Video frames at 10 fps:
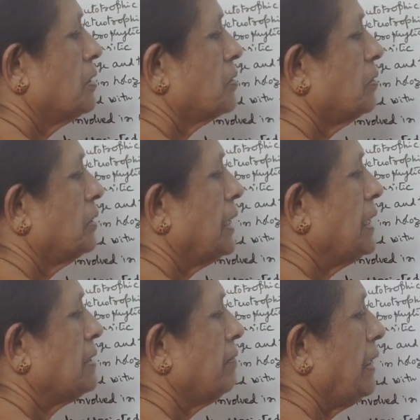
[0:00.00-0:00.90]
So
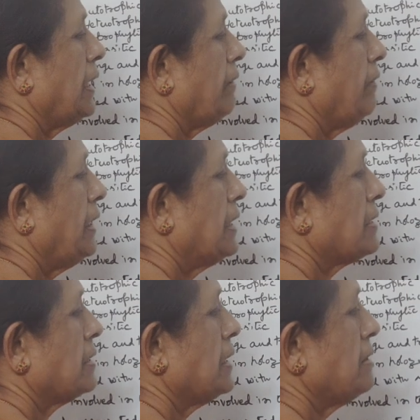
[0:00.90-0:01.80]
these villi,
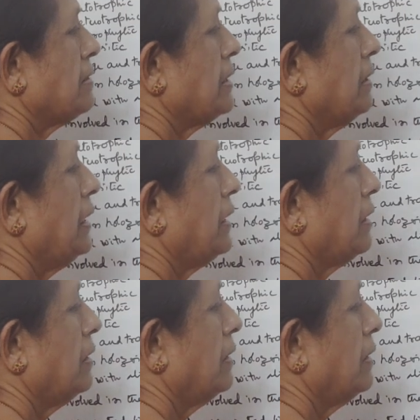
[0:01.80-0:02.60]
villus is singular,